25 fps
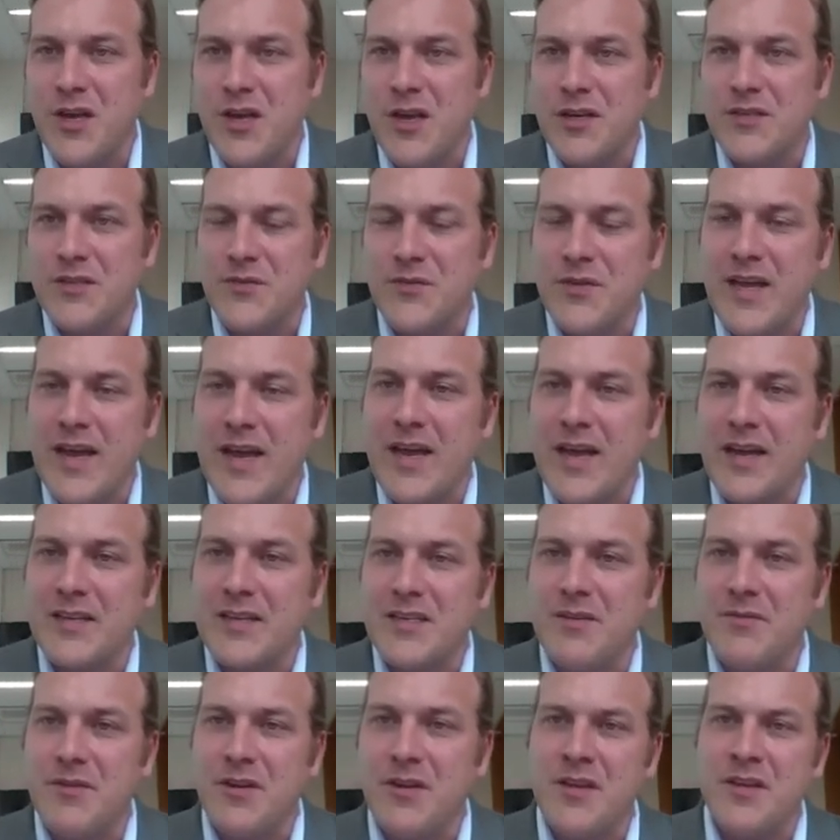owners for that
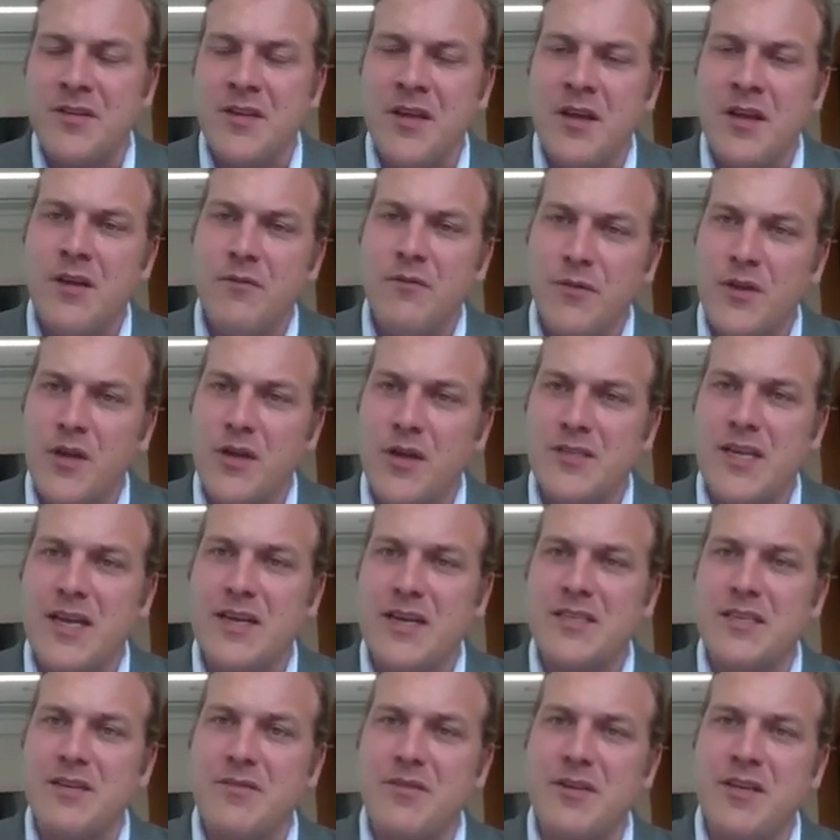activity, for those
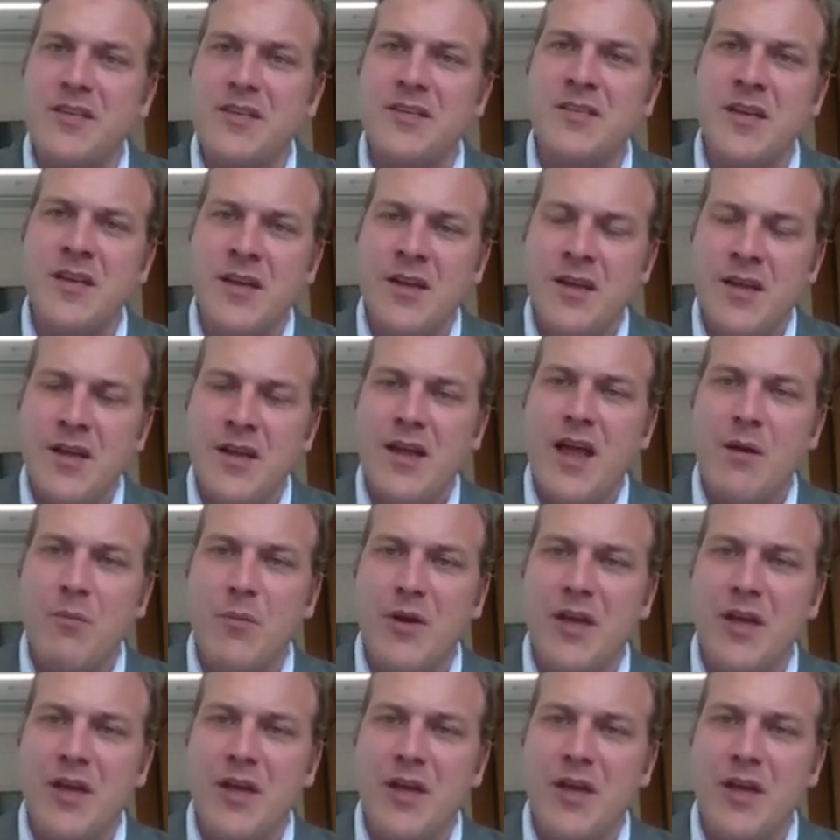activities, and